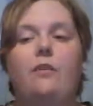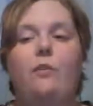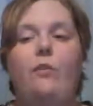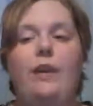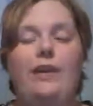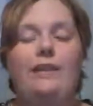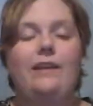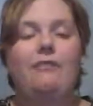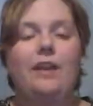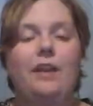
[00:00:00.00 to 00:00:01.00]

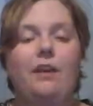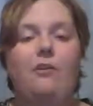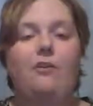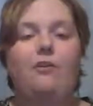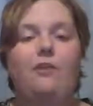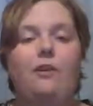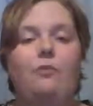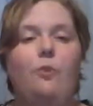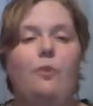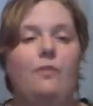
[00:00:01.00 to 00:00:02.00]
weekly videos
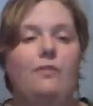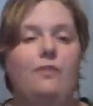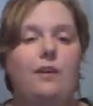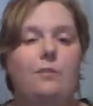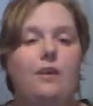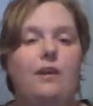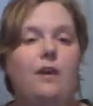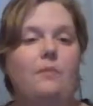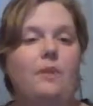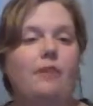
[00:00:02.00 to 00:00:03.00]
of what we did that week
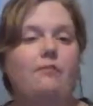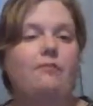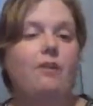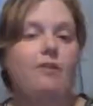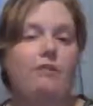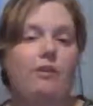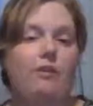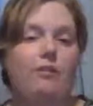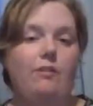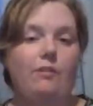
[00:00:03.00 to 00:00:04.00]
coming out very,
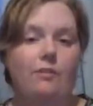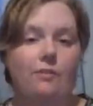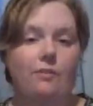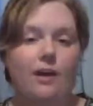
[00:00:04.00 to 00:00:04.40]
very soon.